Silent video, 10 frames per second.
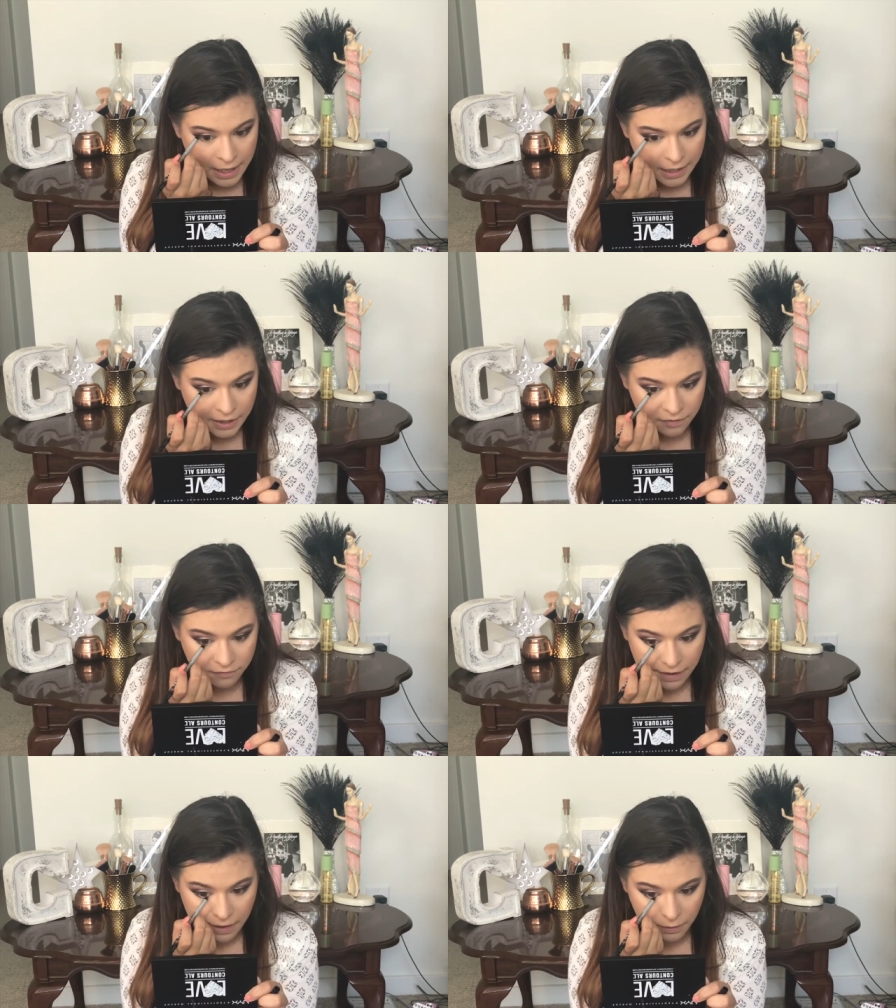And I
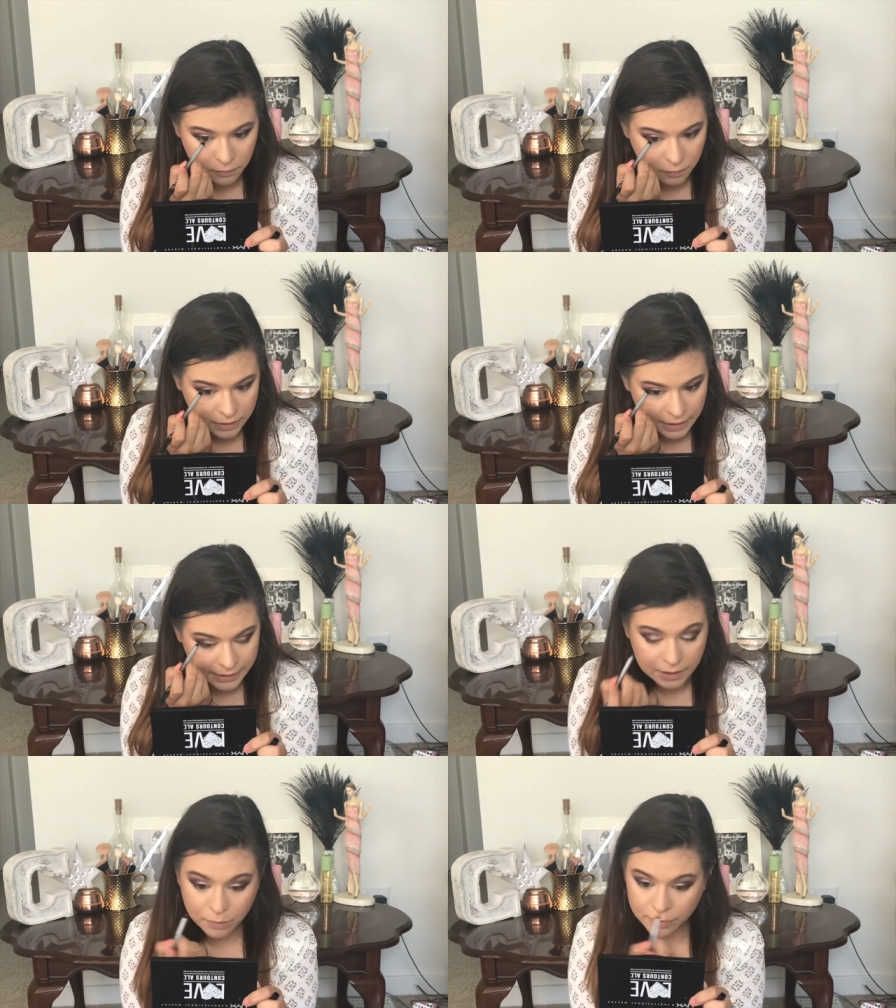found when I
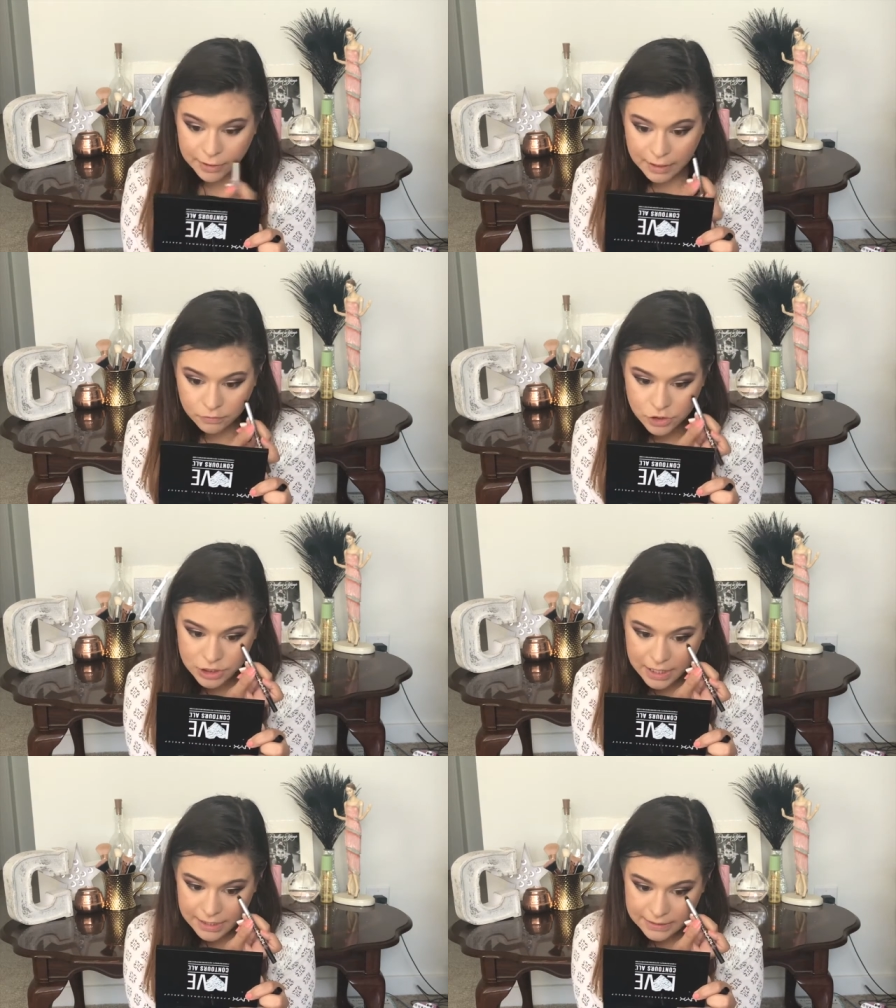get brown
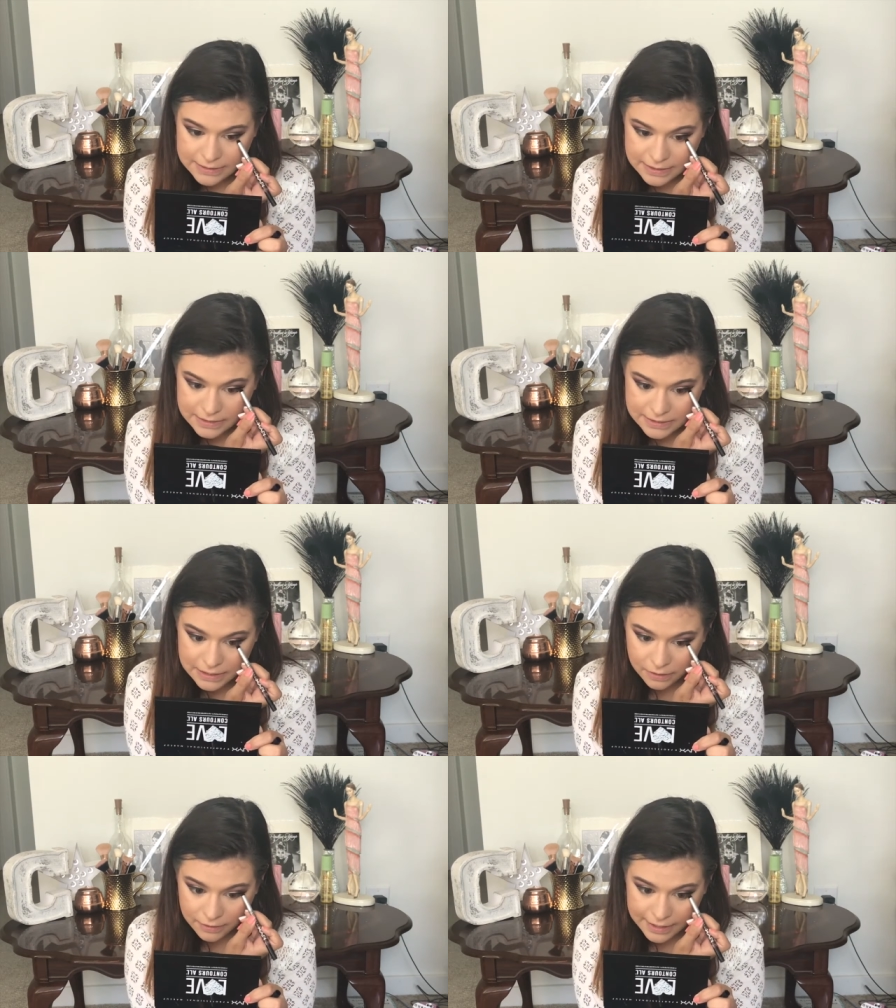shades, it
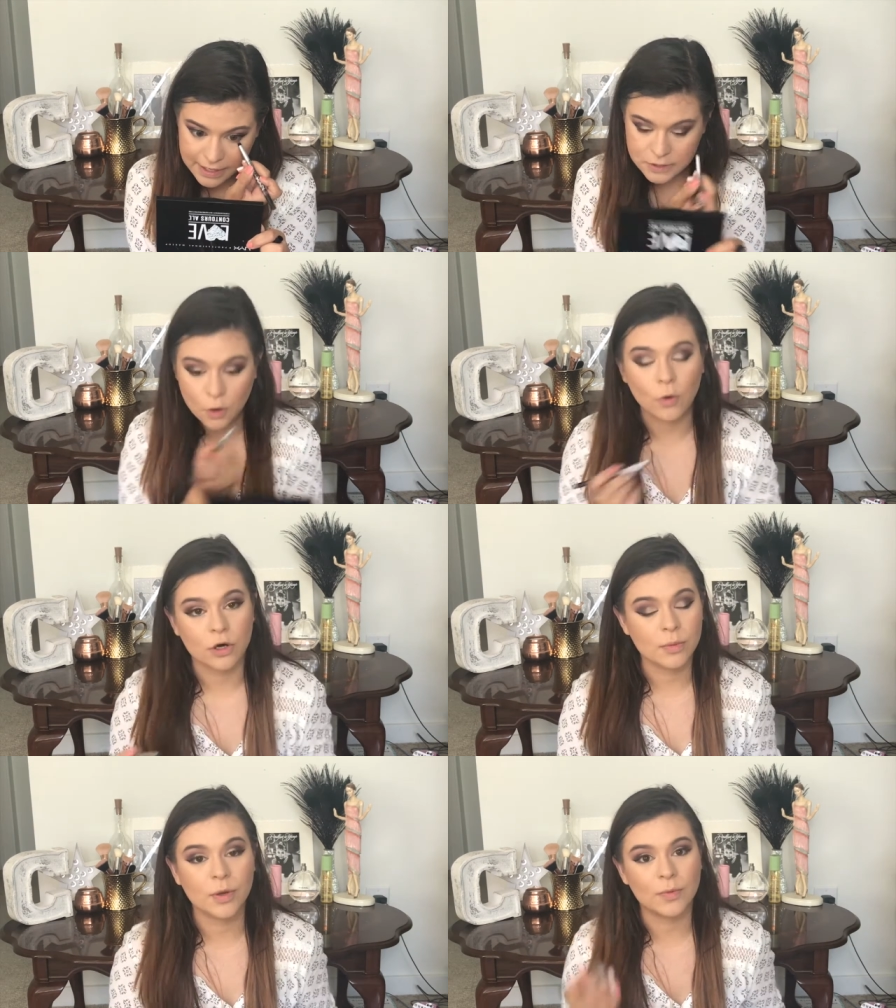doesn't look as
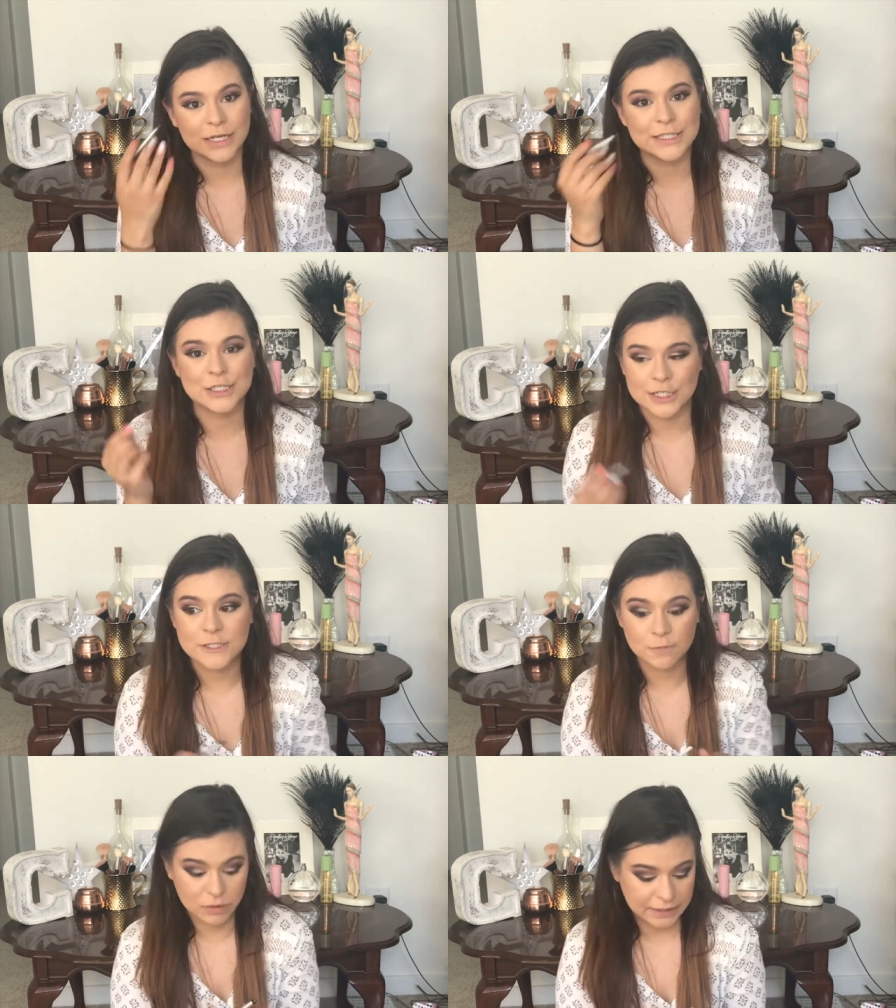horrible when it
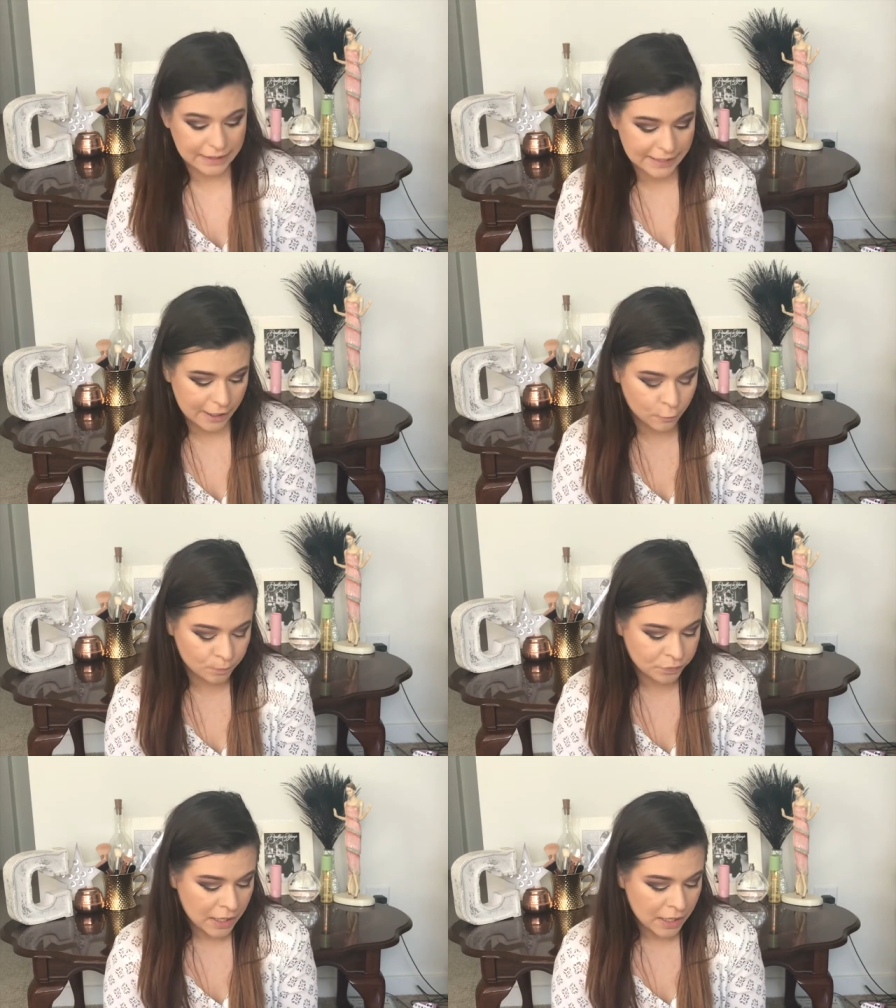starts bleeding out.